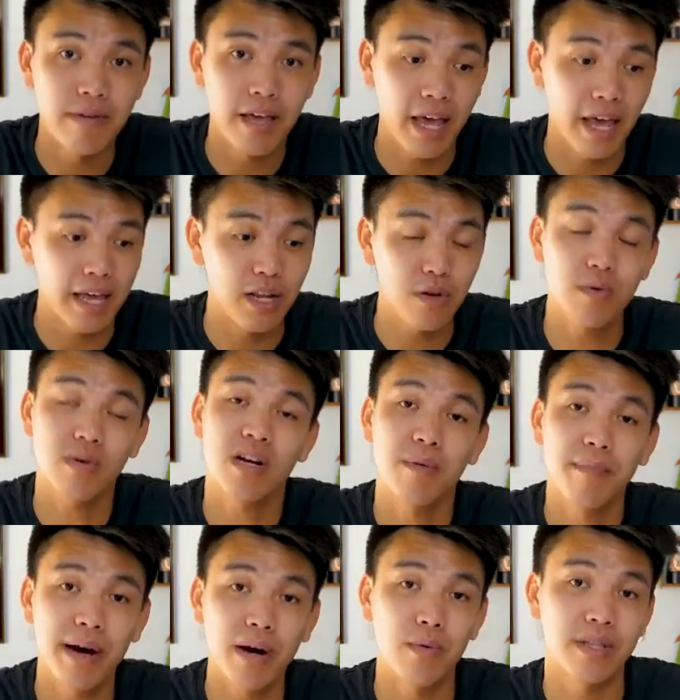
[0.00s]
and it will
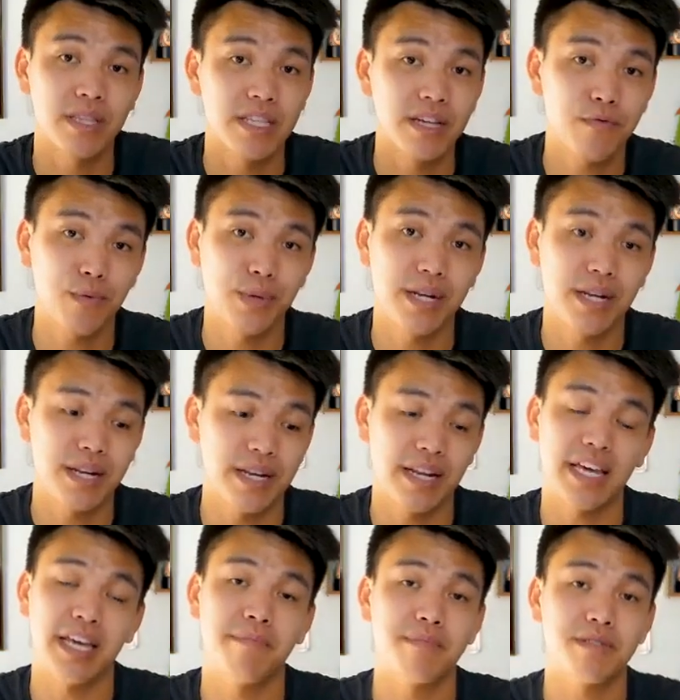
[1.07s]
come out with different
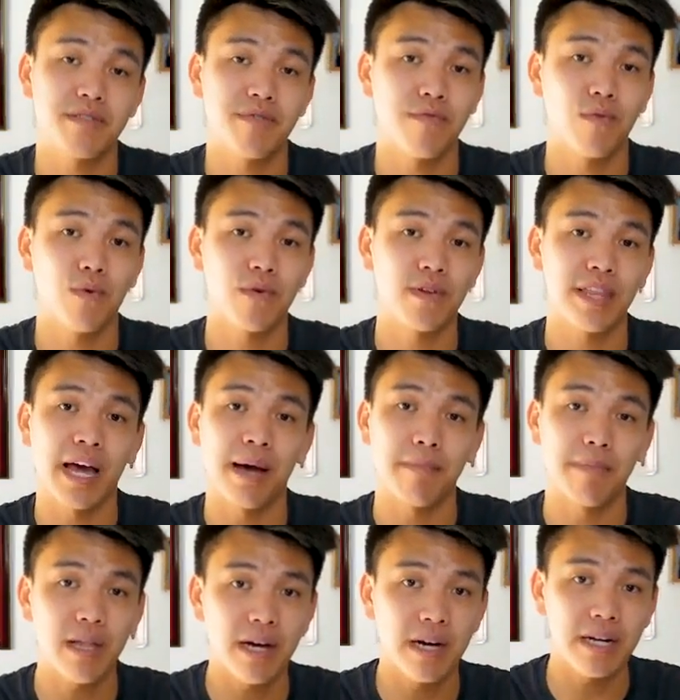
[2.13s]
names for that
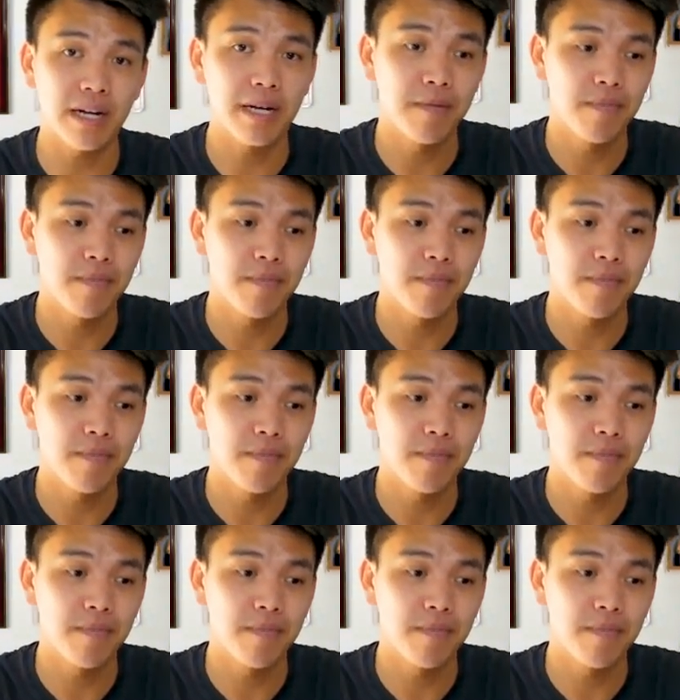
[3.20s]
blog,